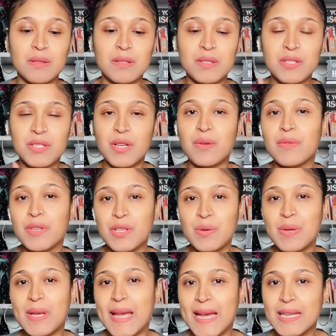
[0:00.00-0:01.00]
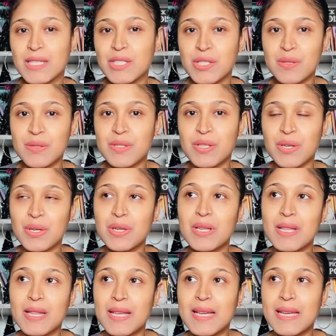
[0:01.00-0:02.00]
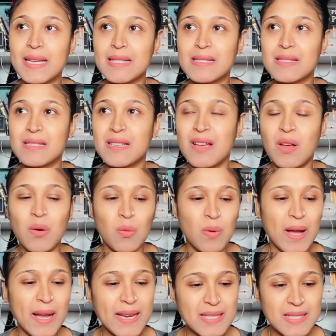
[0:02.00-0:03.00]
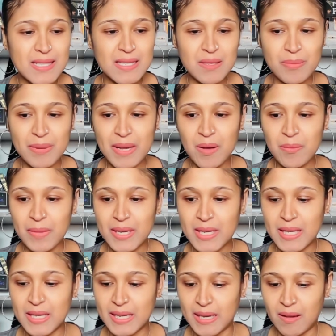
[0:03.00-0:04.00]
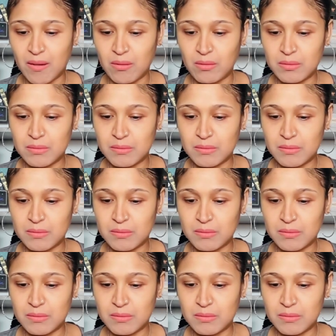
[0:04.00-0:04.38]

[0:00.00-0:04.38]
so that you can do certain things. Why is this about money now?